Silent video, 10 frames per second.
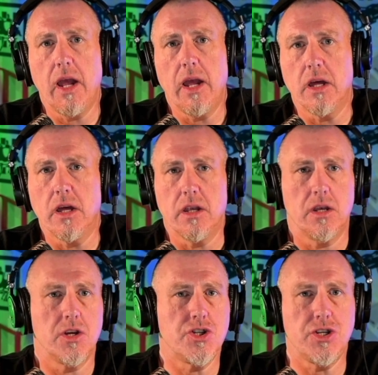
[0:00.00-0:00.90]

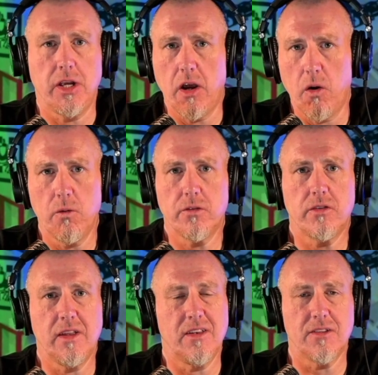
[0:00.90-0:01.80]
And she
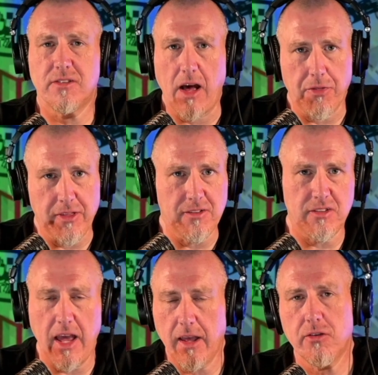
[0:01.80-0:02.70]
hosted
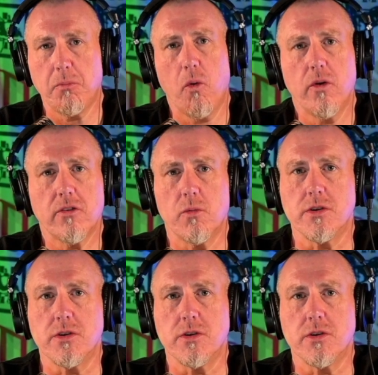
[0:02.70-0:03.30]
Southeast Exports,